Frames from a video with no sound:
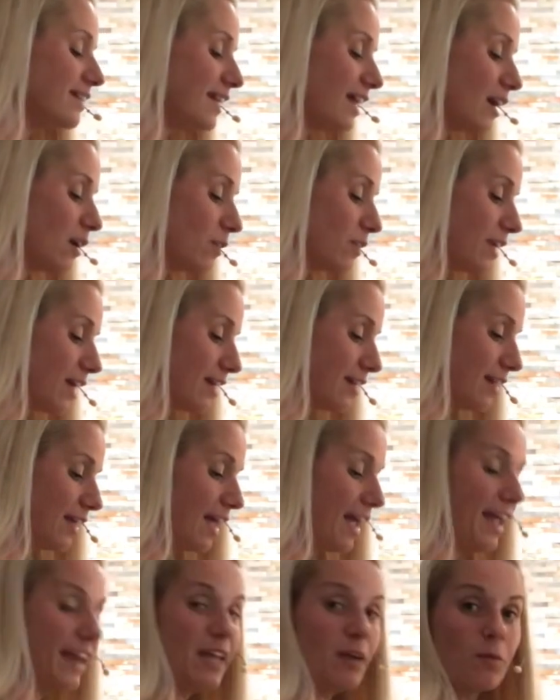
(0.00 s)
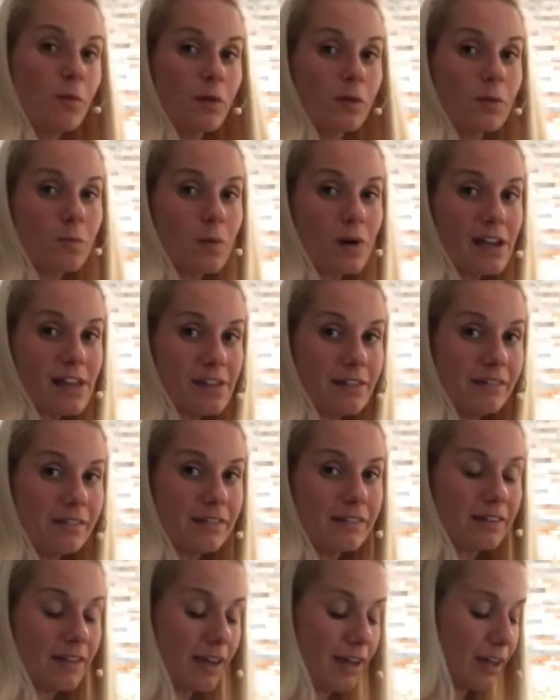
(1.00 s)
Now then, anyone
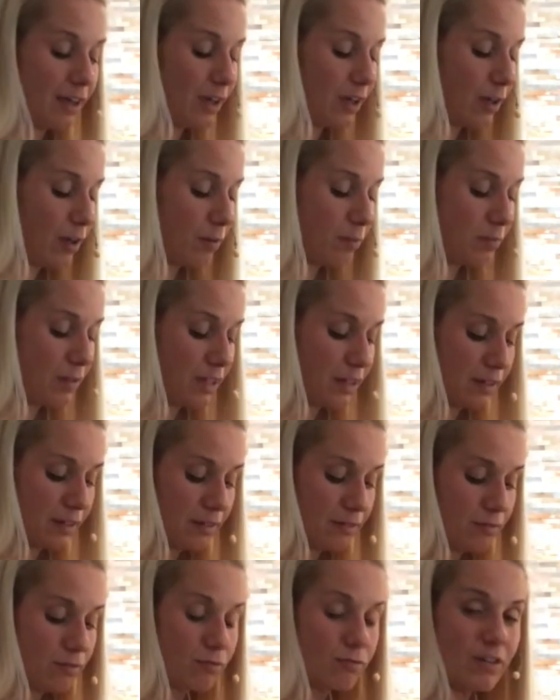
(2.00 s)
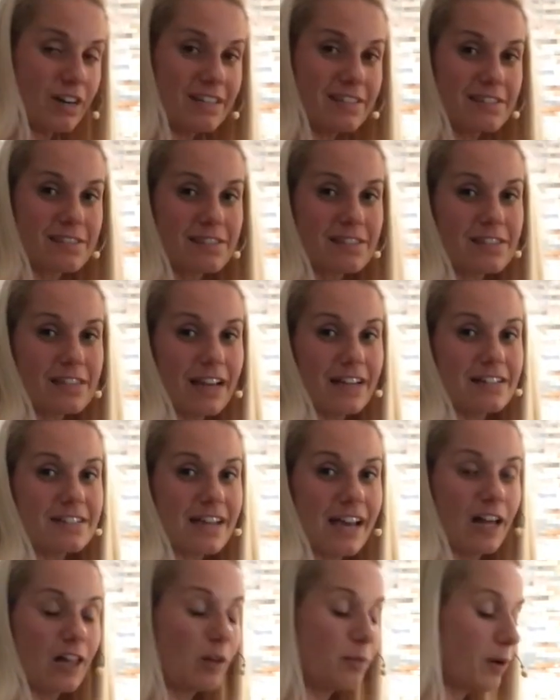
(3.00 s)
with wrists
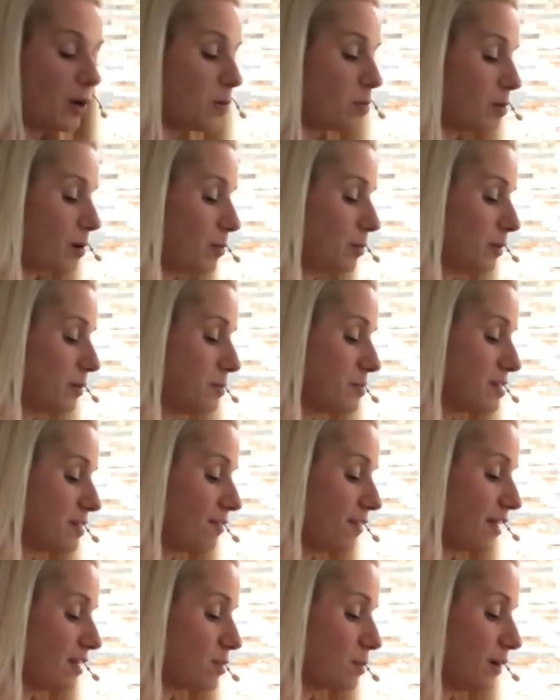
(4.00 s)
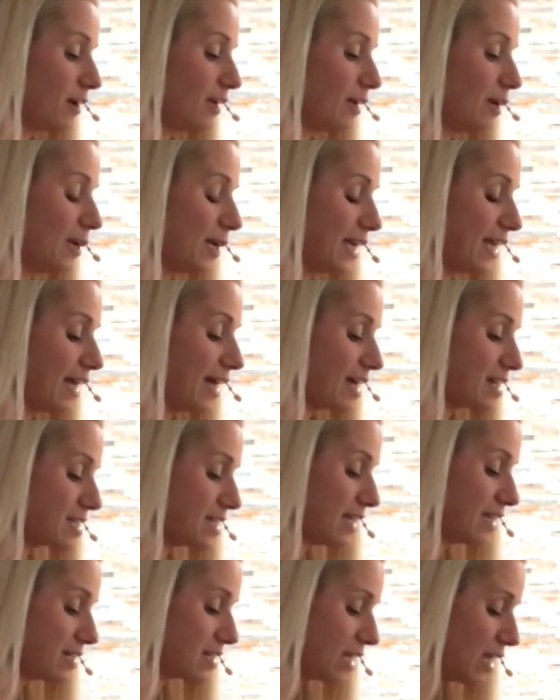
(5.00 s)
and elbow problems, if that's why you're looking
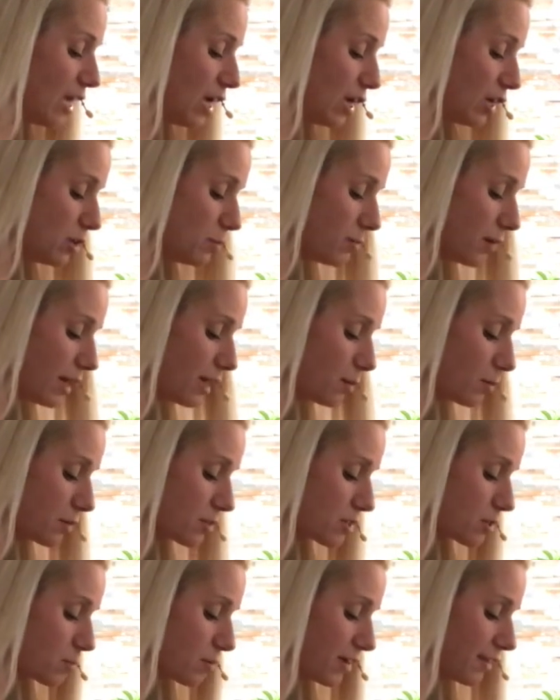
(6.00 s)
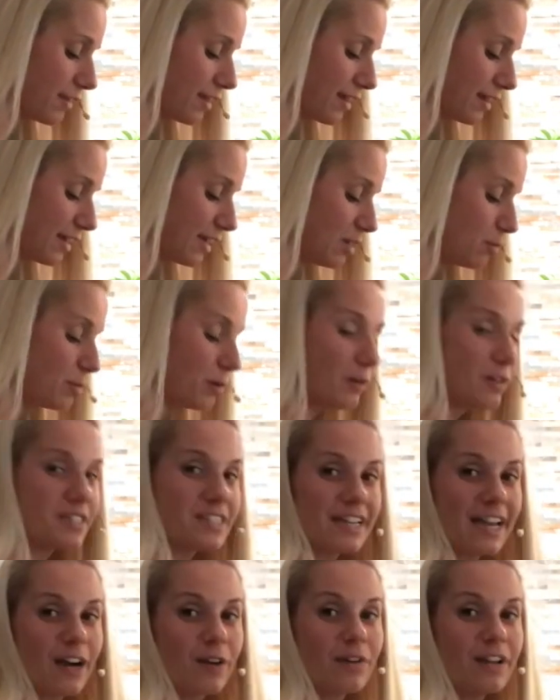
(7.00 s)
at it, you might want to bring that
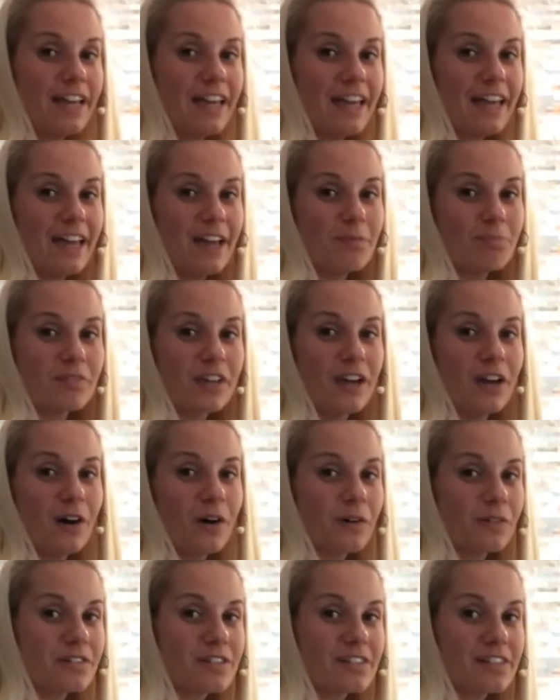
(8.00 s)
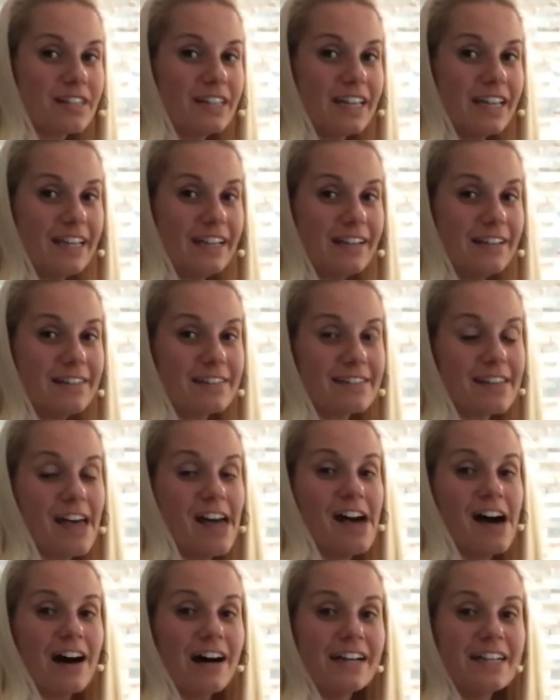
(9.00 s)
keyboard down here onto the knees.
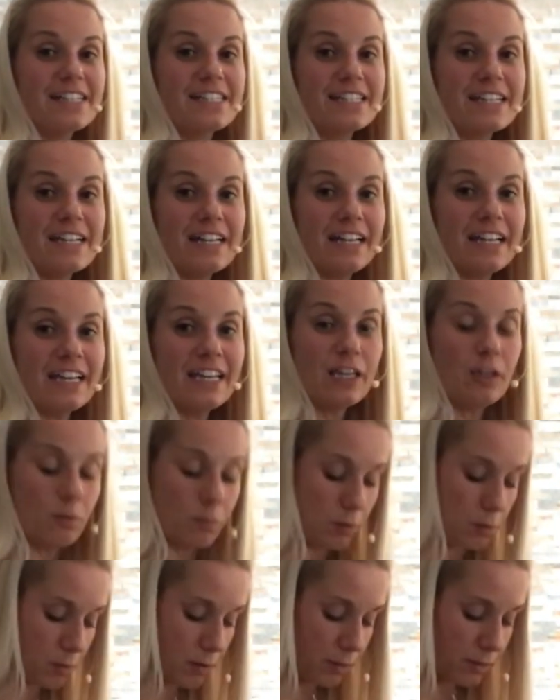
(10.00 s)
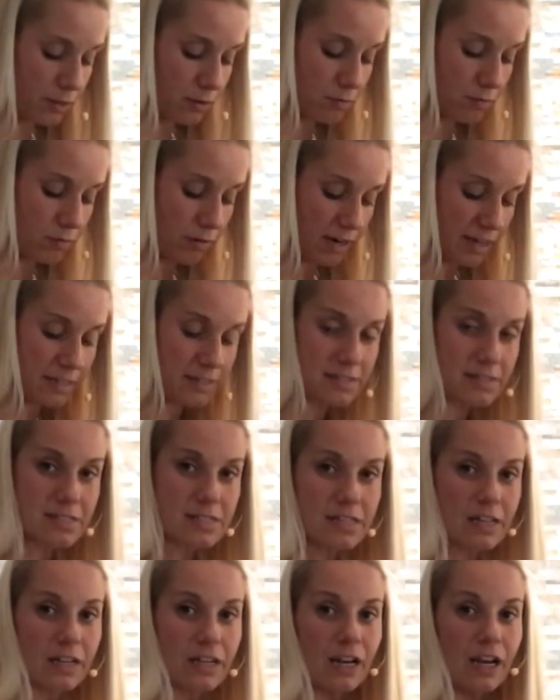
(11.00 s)
Ideally, we want the
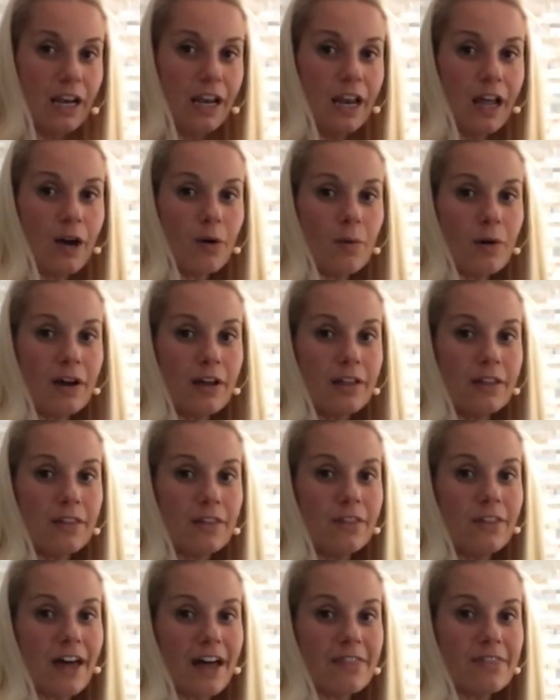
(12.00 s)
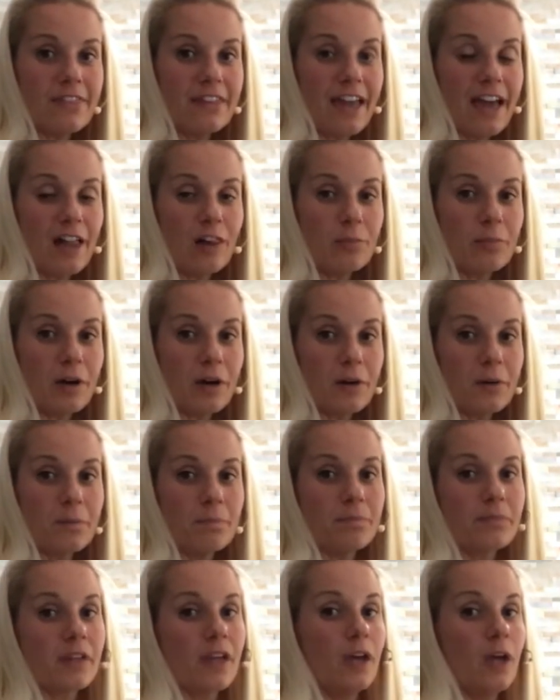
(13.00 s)
wrist lower than the
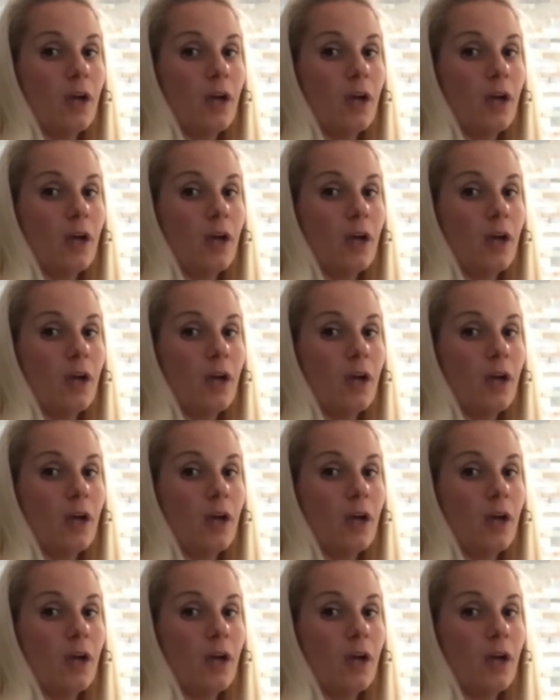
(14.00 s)
elbow.